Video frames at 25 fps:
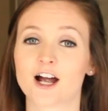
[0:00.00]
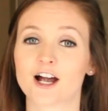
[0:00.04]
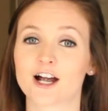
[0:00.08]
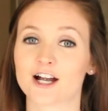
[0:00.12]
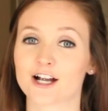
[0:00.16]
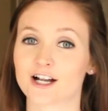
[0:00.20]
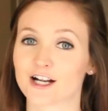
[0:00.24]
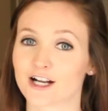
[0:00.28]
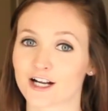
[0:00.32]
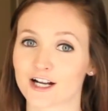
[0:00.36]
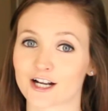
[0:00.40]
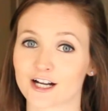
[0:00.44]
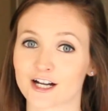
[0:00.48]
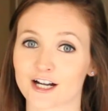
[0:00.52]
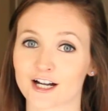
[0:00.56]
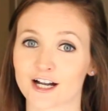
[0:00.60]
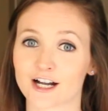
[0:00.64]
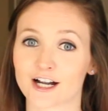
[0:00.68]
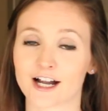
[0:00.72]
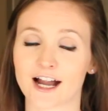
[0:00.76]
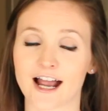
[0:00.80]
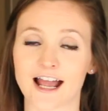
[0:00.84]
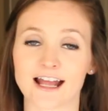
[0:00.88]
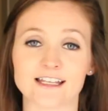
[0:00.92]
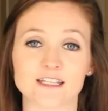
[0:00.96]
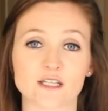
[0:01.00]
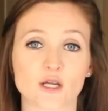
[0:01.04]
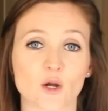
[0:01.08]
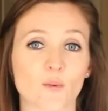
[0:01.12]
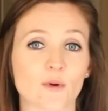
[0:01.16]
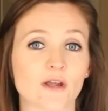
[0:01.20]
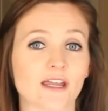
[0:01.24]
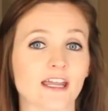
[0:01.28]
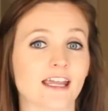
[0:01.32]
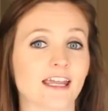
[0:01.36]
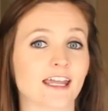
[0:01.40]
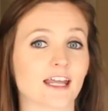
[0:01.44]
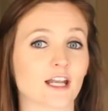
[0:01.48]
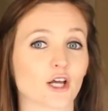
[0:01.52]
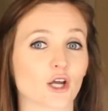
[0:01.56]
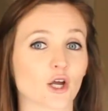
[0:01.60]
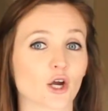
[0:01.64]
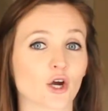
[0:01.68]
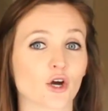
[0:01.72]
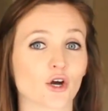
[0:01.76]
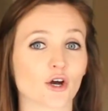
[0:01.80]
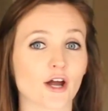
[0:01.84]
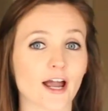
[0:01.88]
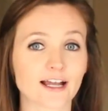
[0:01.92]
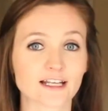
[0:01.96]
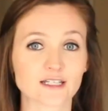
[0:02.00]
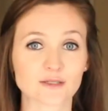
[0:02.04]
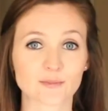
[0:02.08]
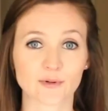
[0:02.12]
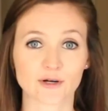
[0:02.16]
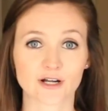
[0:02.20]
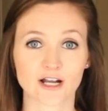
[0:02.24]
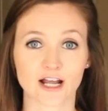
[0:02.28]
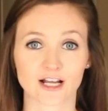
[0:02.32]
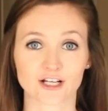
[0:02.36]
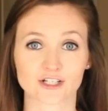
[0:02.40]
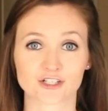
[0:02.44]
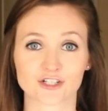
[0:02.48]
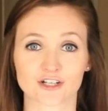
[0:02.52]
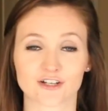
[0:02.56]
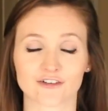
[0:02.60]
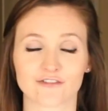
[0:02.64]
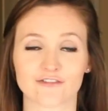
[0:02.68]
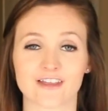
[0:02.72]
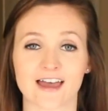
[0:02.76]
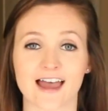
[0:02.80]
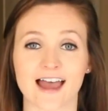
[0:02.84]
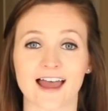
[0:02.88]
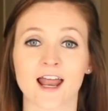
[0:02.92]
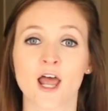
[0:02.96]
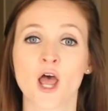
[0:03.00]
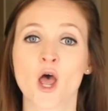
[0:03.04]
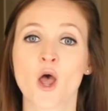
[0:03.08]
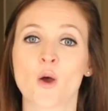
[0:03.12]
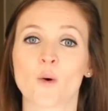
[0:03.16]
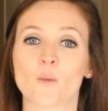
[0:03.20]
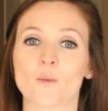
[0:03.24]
until we can get a correct production of that.